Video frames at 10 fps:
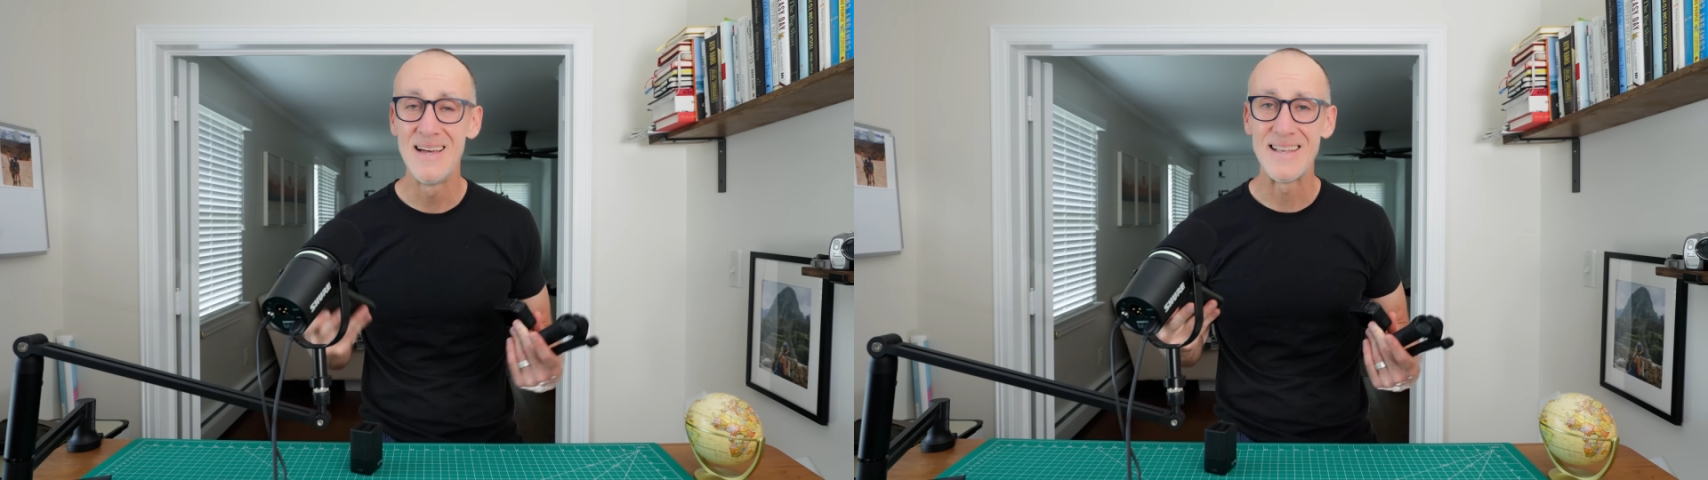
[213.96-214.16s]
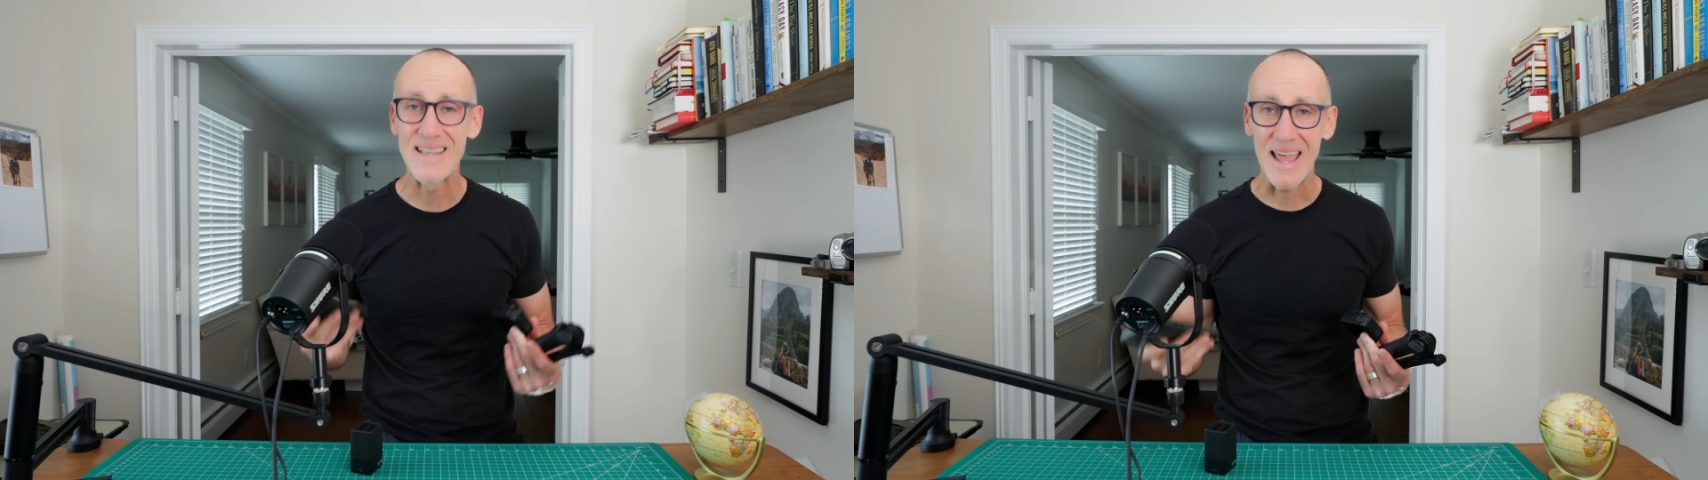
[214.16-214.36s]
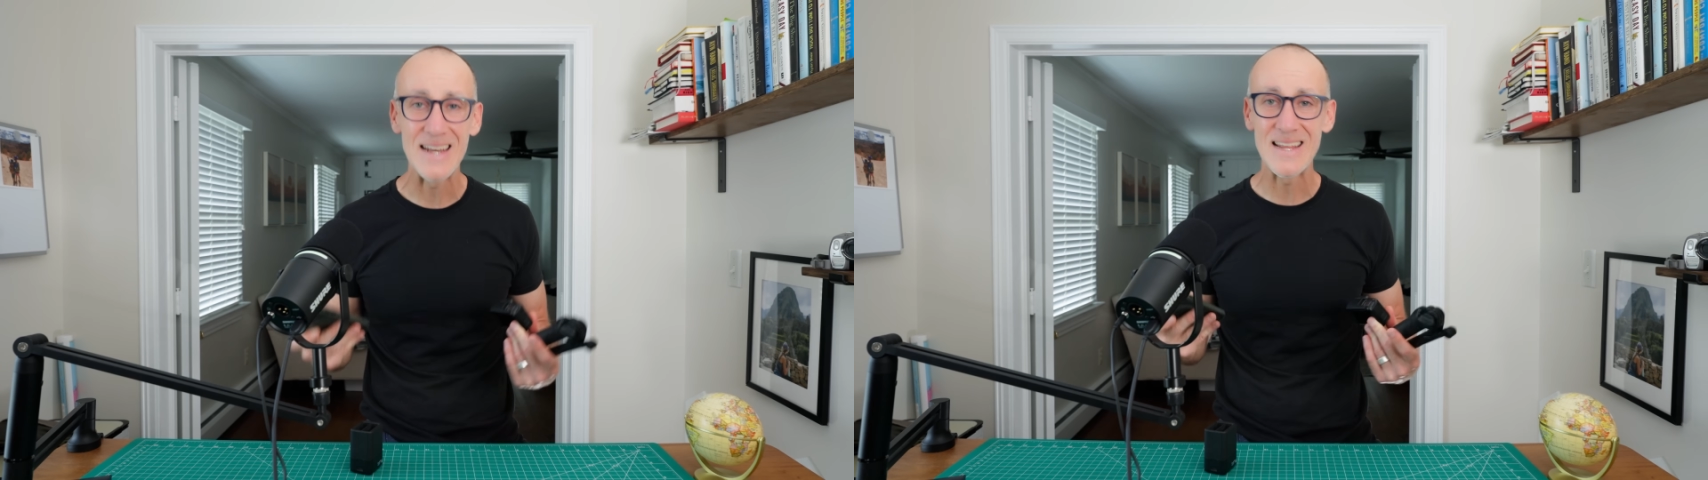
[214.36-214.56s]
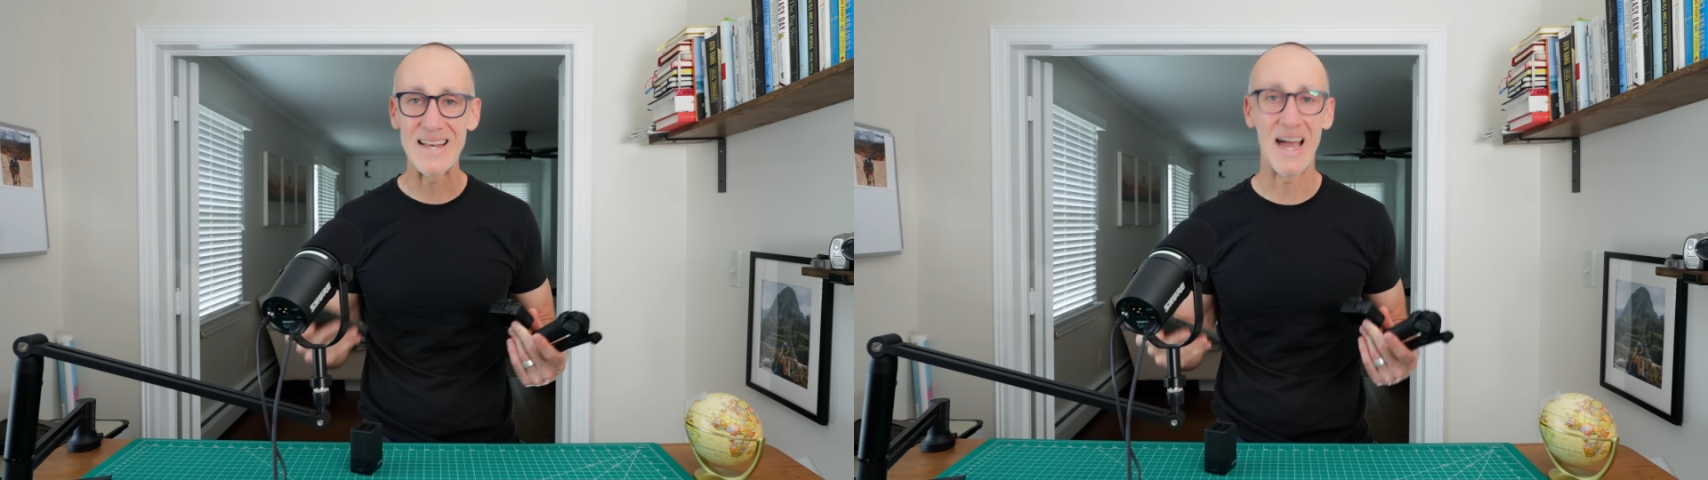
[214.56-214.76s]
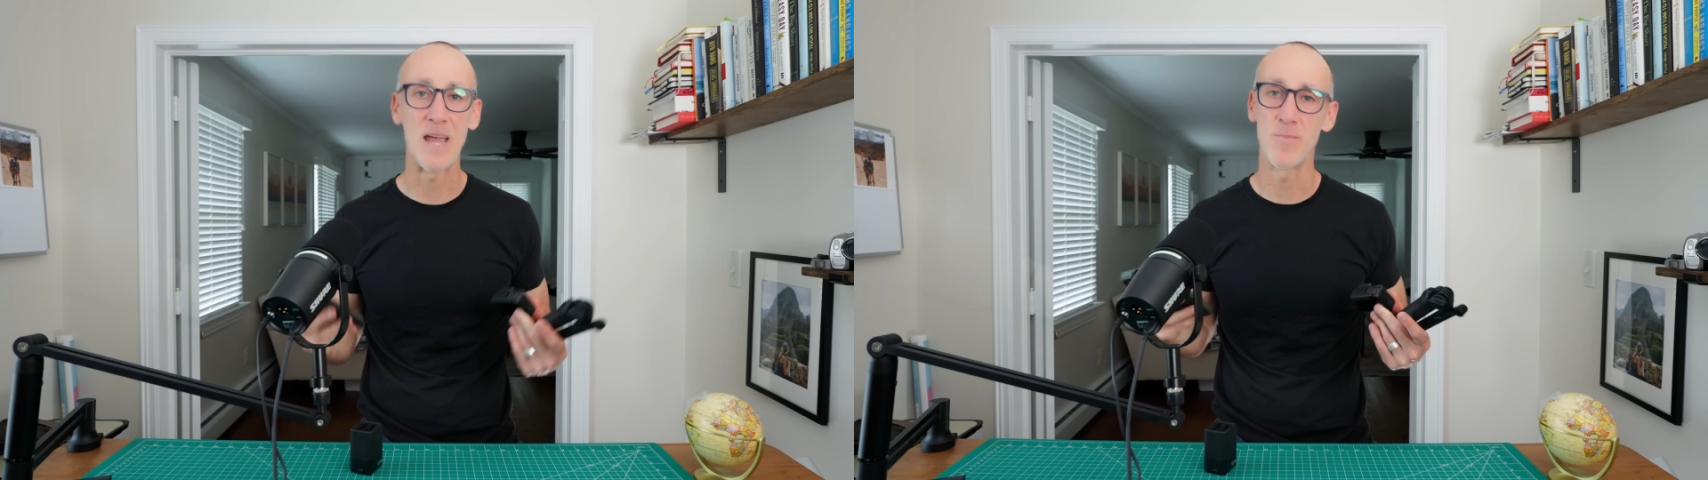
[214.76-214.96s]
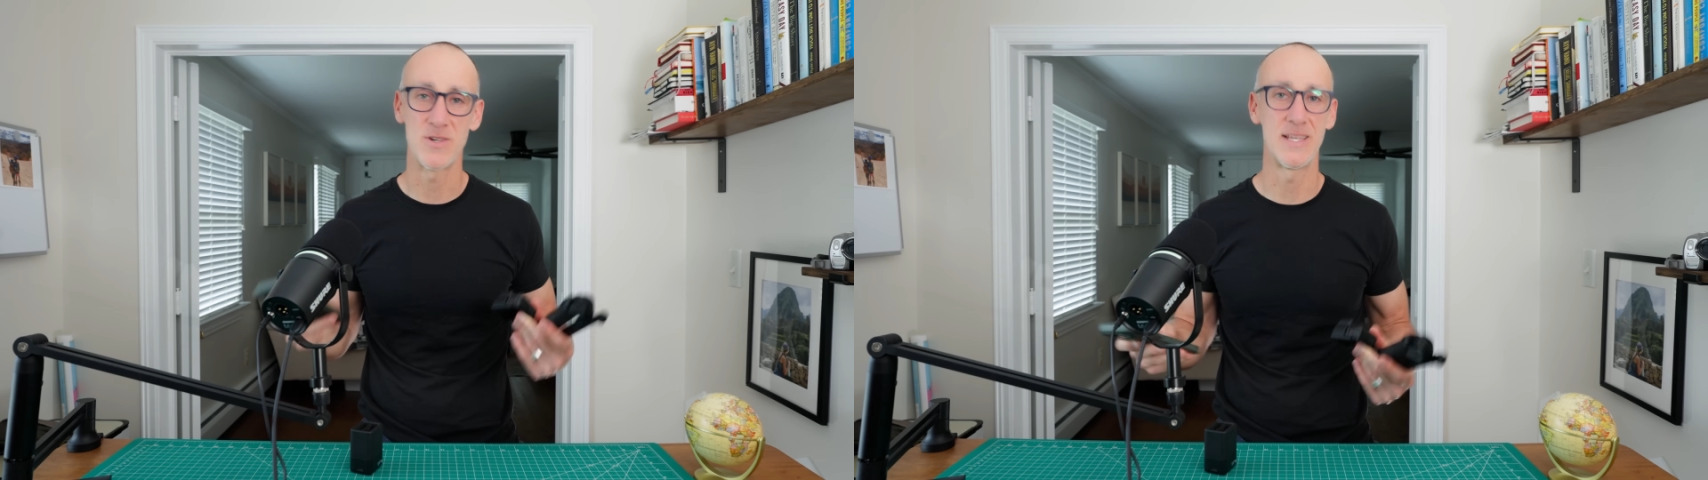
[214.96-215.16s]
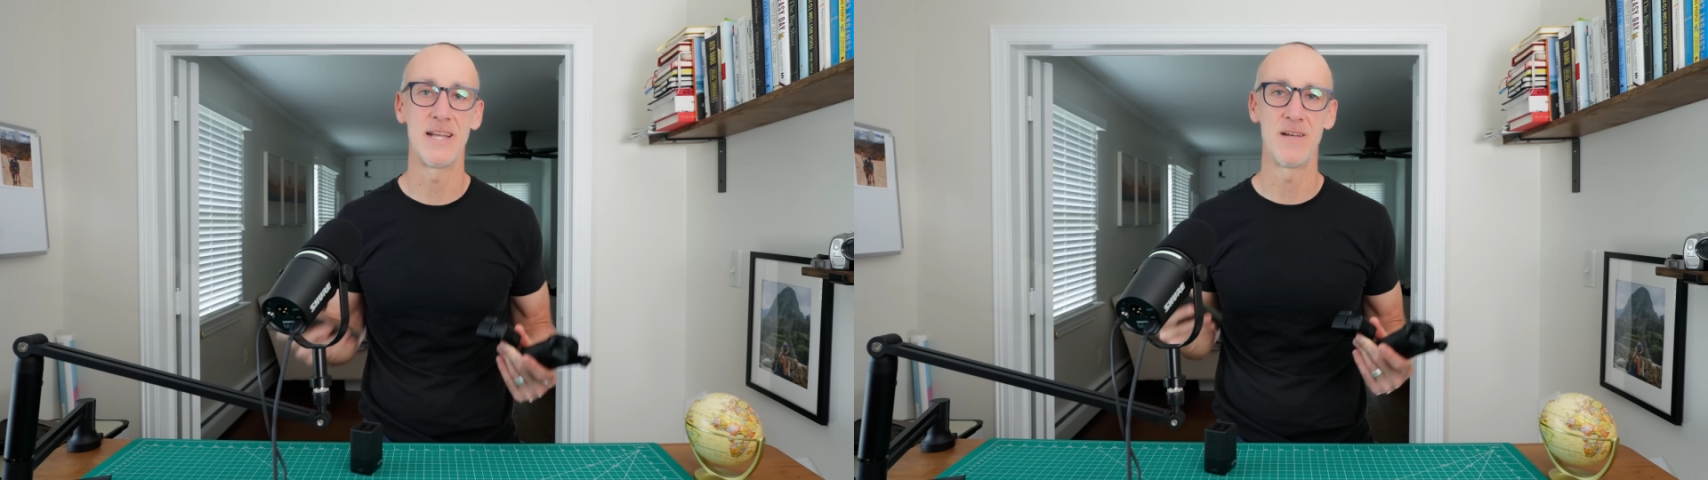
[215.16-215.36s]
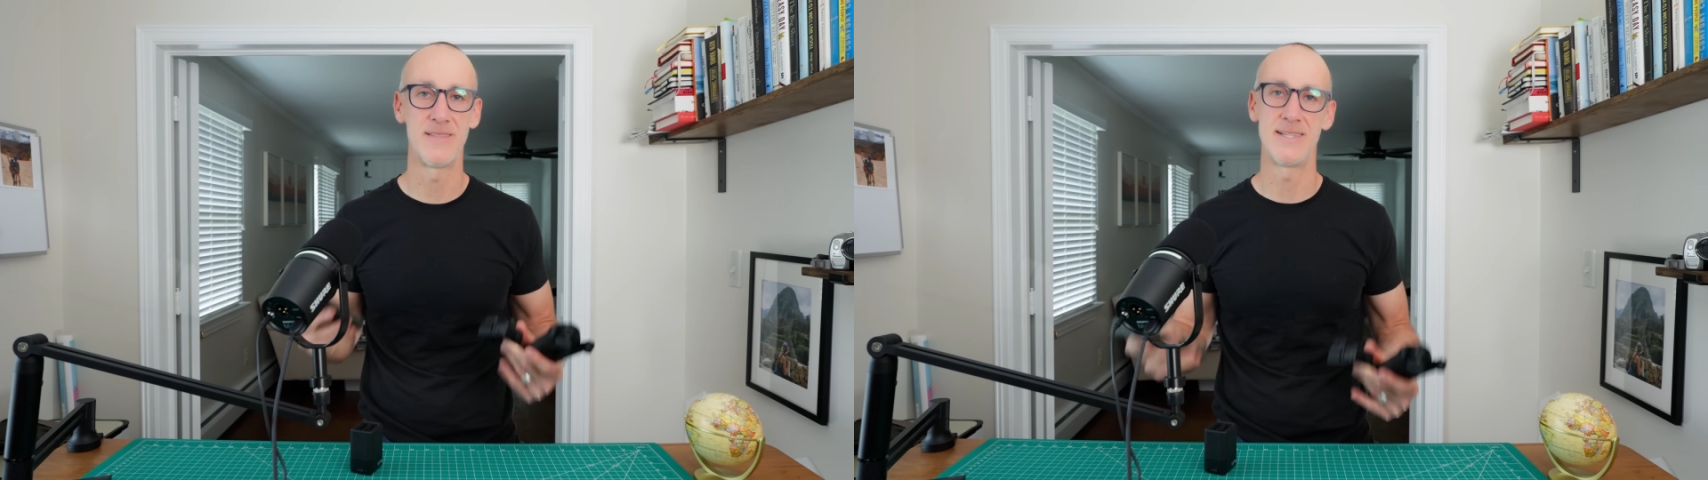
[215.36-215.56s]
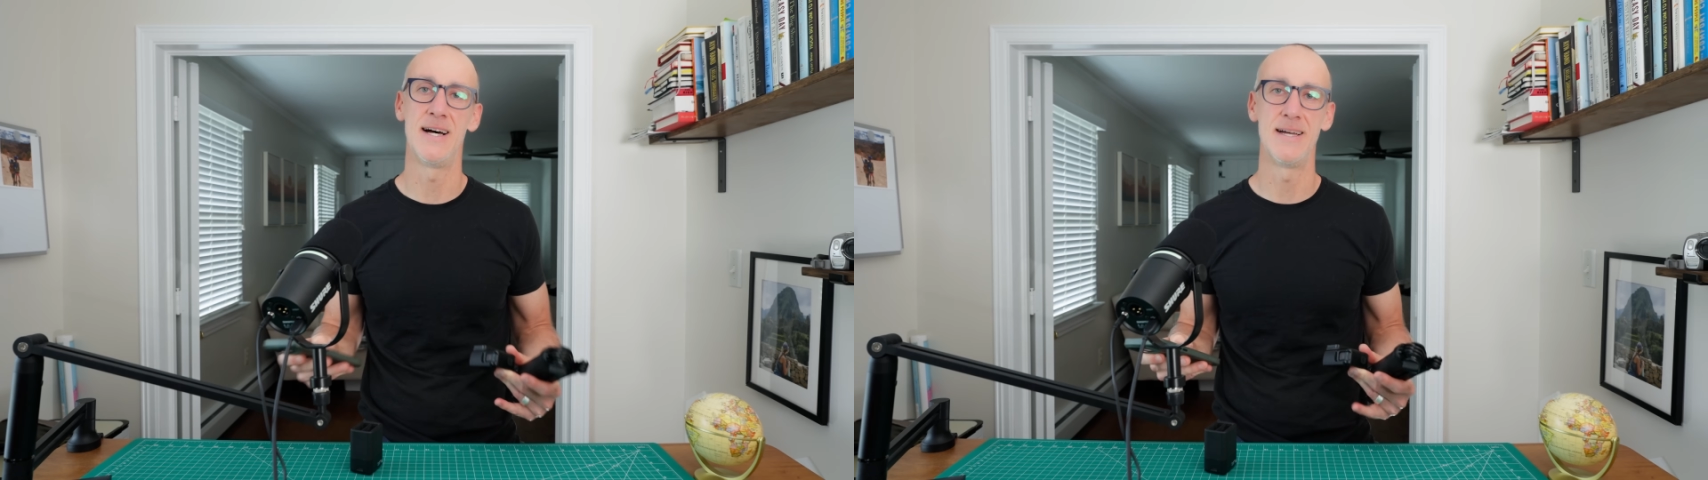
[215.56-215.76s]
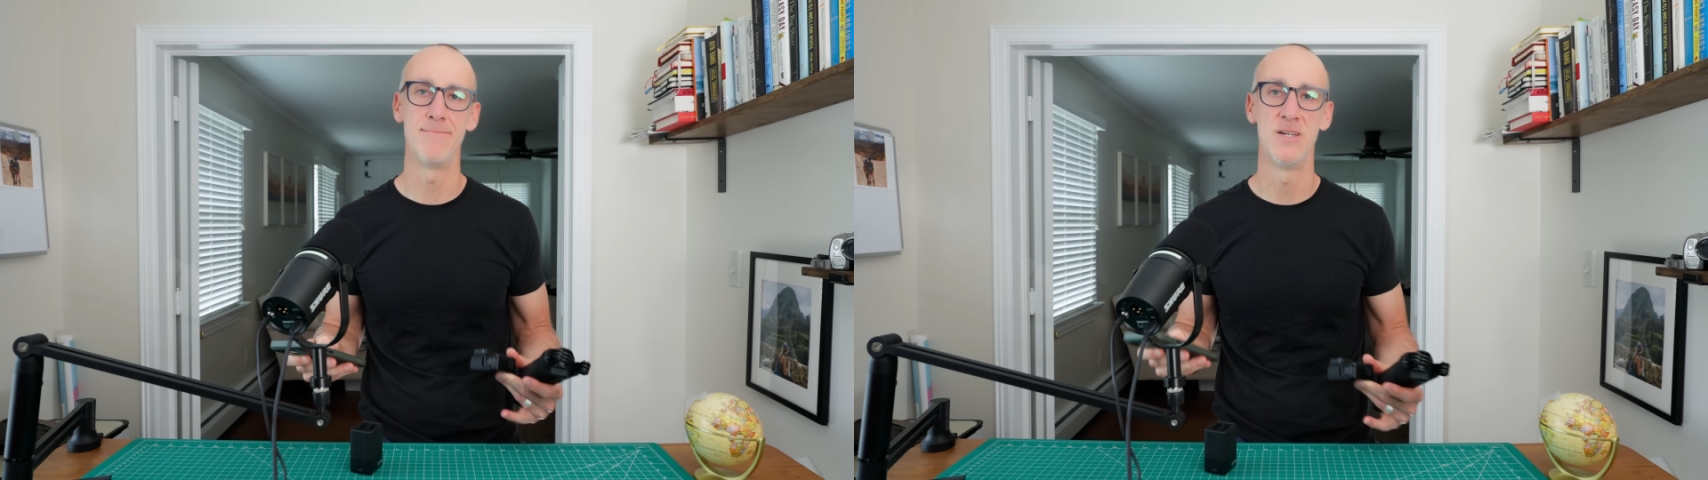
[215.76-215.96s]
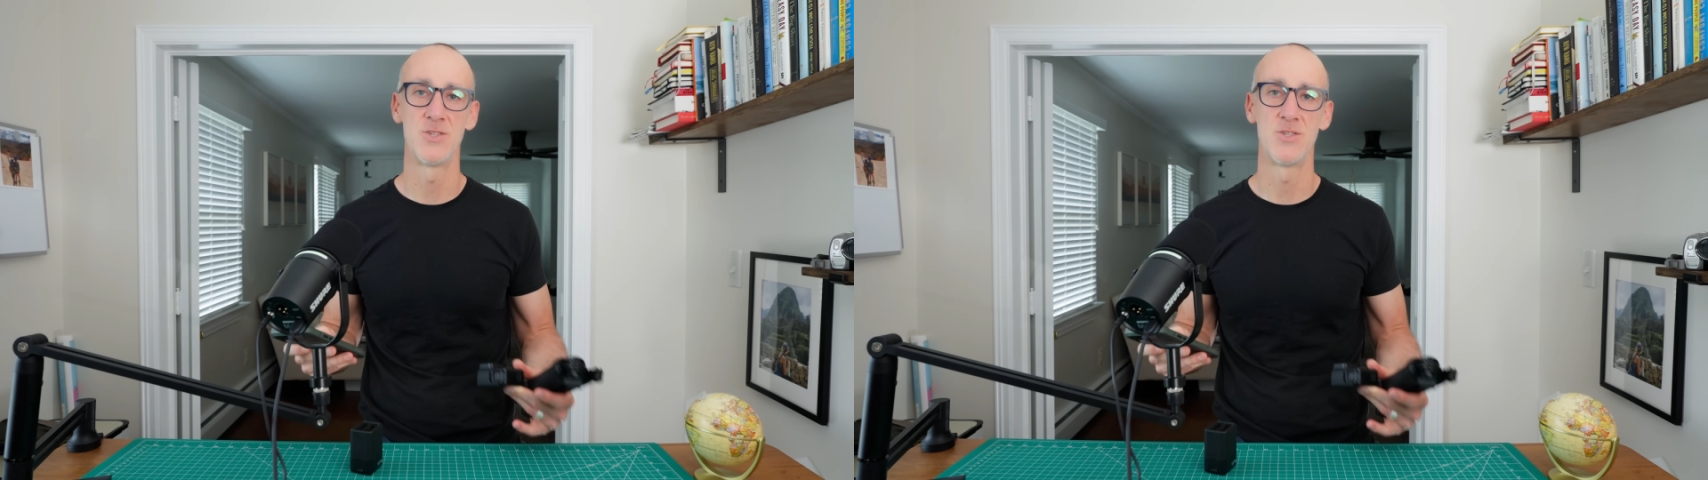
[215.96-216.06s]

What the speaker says: 99% of the time.